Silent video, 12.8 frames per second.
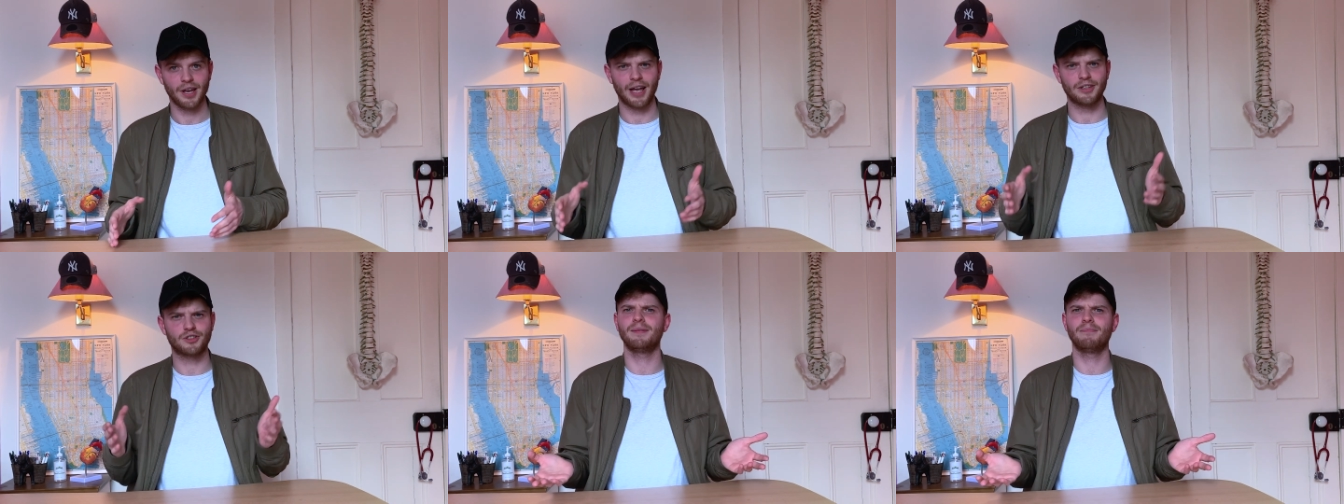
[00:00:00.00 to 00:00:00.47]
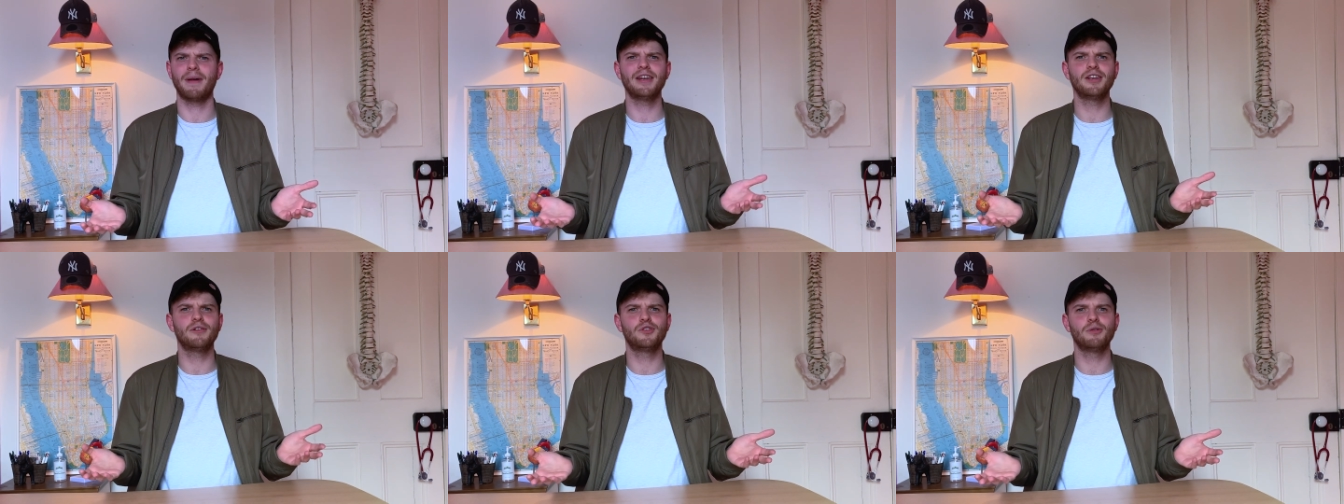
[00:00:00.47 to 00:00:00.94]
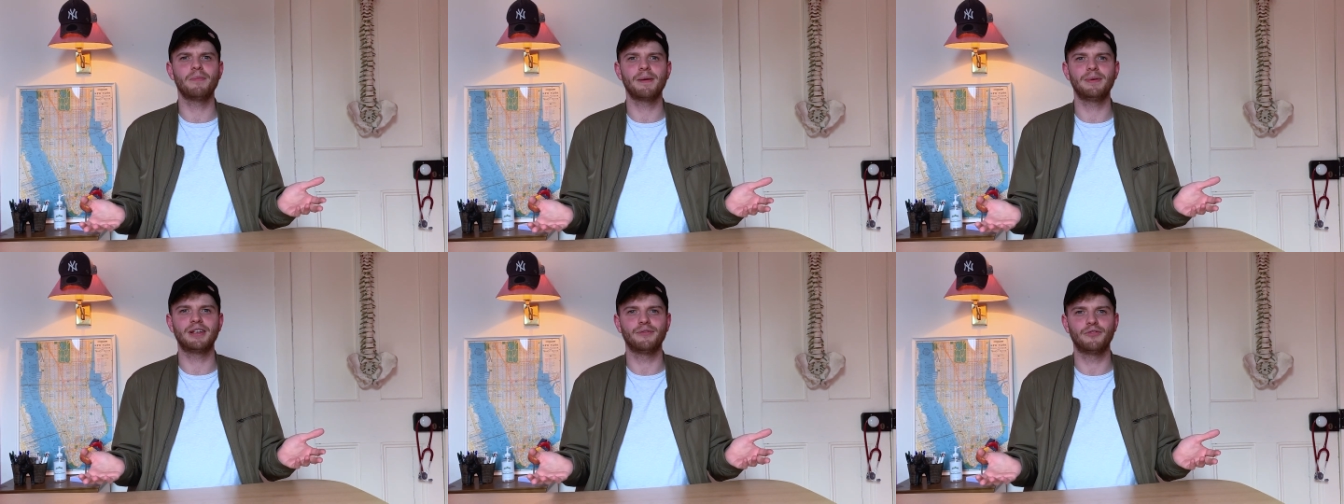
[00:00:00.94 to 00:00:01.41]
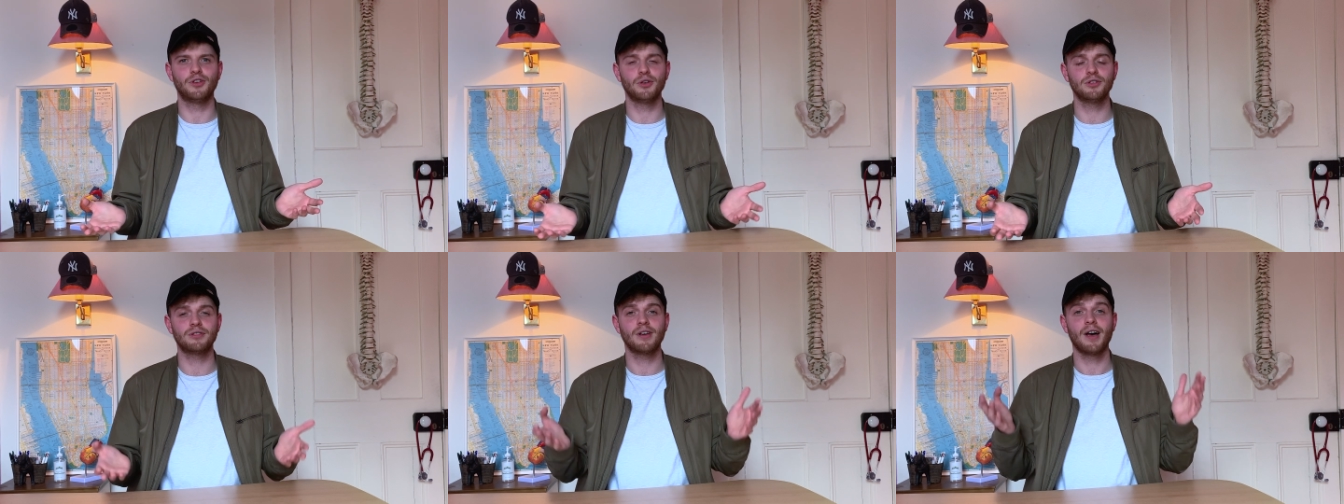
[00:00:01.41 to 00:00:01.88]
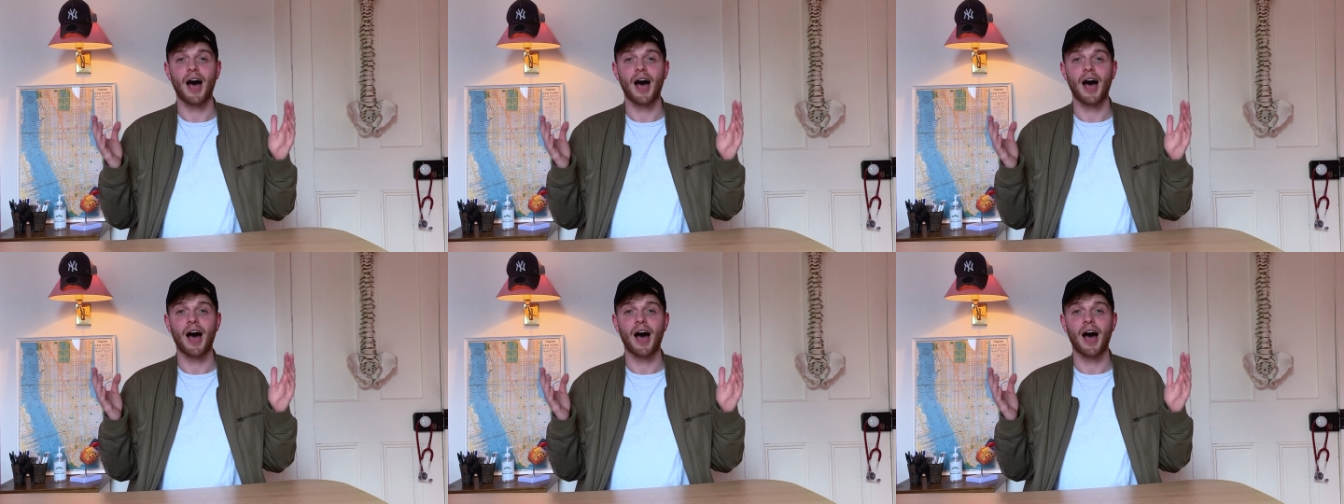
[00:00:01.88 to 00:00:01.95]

And so many of you may be confused.